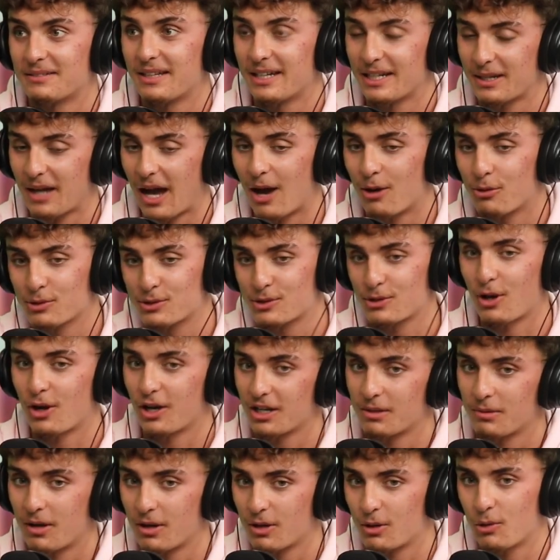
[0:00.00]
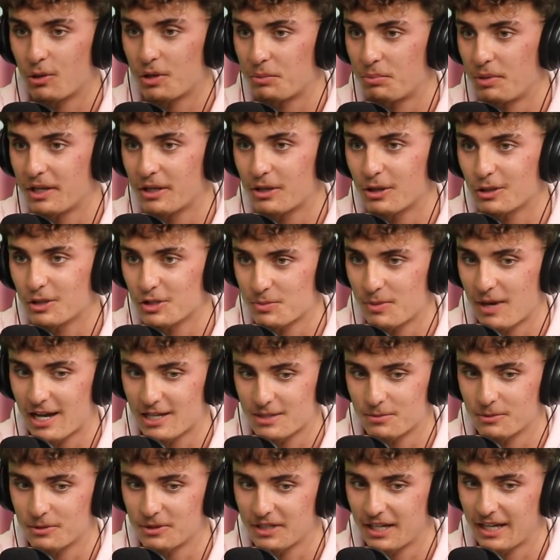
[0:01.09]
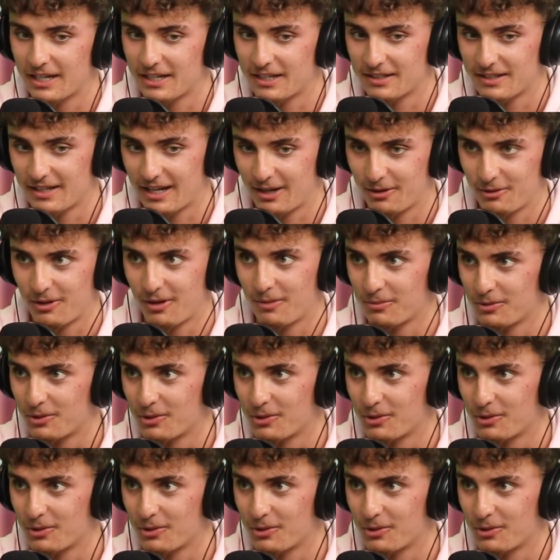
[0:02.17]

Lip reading: like I was talking about going to play college basketball again, and now I'm